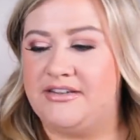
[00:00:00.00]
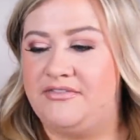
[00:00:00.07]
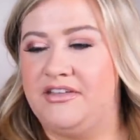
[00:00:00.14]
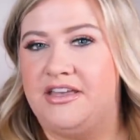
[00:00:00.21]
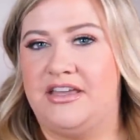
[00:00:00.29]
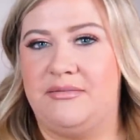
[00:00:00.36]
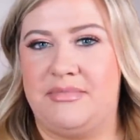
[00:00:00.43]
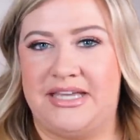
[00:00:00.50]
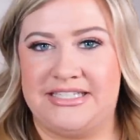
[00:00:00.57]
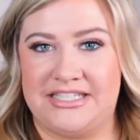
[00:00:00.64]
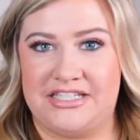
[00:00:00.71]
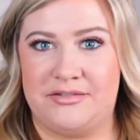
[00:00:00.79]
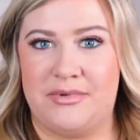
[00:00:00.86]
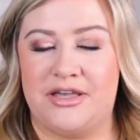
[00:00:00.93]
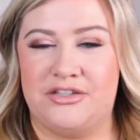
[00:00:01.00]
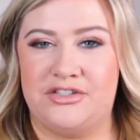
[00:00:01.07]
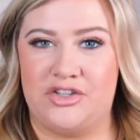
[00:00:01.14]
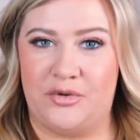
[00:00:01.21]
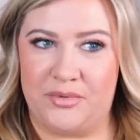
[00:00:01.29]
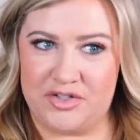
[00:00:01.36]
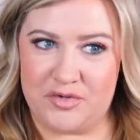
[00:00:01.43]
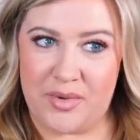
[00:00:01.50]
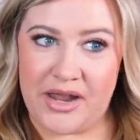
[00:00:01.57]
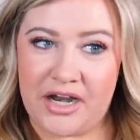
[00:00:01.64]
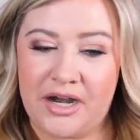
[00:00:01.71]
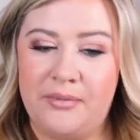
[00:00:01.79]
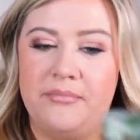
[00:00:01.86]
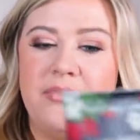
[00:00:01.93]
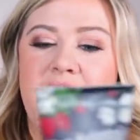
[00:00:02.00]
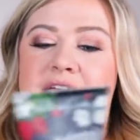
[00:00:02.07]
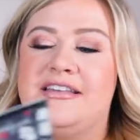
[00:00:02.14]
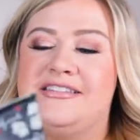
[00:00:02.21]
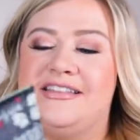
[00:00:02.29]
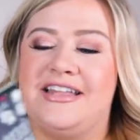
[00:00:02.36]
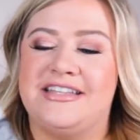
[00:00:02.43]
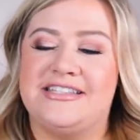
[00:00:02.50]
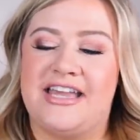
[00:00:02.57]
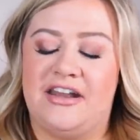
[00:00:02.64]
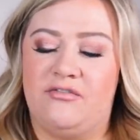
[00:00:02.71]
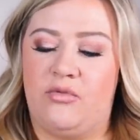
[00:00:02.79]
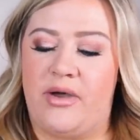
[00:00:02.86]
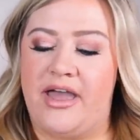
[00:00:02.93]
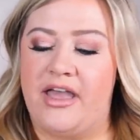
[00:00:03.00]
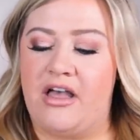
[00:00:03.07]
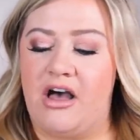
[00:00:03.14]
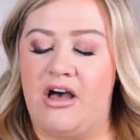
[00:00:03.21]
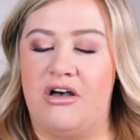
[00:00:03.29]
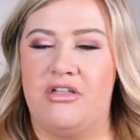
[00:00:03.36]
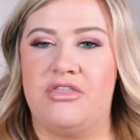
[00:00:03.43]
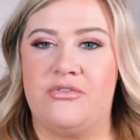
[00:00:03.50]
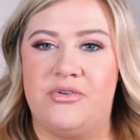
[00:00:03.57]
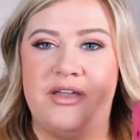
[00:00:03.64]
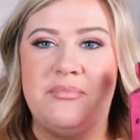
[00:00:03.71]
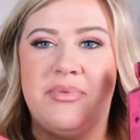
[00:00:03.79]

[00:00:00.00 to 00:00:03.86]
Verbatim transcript: I feel like it makes it smell so much better, so that's kind of why I got all three.